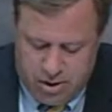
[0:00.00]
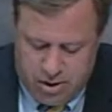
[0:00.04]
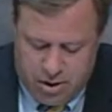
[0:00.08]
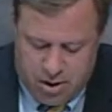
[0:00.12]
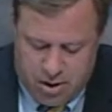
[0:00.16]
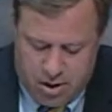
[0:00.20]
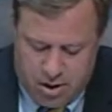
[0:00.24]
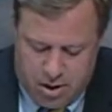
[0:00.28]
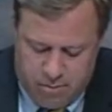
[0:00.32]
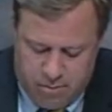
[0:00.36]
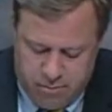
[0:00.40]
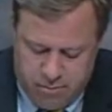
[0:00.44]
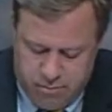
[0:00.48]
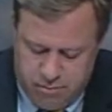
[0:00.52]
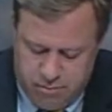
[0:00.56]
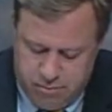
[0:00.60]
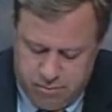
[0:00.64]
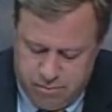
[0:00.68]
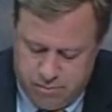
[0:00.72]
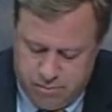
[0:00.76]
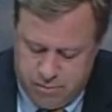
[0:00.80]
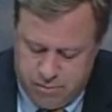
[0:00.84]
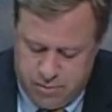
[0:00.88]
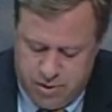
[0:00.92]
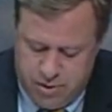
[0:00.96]
um,
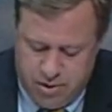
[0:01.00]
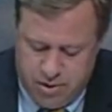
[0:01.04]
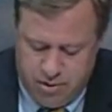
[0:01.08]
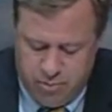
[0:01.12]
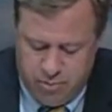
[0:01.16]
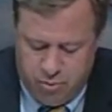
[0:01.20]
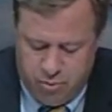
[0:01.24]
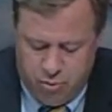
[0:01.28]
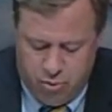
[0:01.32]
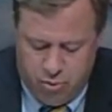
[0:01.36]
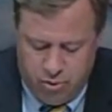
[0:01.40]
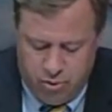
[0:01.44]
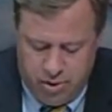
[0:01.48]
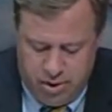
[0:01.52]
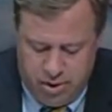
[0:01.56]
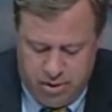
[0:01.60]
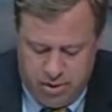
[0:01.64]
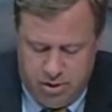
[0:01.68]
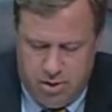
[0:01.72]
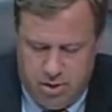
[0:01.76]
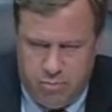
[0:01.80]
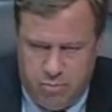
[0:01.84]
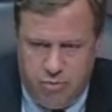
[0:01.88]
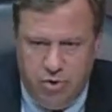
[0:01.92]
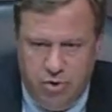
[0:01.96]
you know, the board
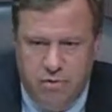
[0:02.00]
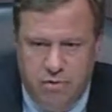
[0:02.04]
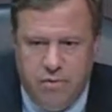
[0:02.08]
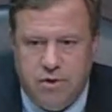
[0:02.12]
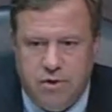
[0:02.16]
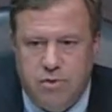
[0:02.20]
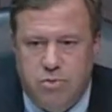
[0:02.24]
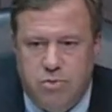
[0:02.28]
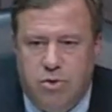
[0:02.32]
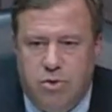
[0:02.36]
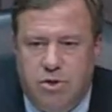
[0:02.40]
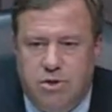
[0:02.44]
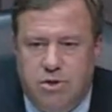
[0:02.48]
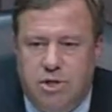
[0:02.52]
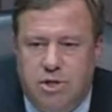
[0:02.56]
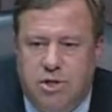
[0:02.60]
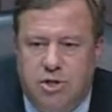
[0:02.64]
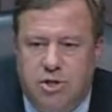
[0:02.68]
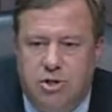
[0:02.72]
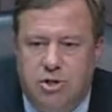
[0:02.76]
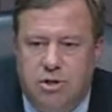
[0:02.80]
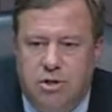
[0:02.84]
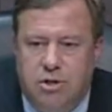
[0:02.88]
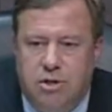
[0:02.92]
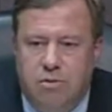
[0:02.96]
at a previous work
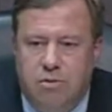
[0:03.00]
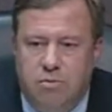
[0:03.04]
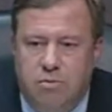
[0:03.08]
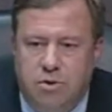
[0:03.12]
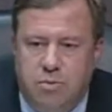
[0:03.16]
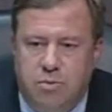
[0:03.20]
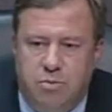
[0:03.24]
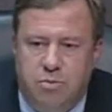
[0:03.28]
session was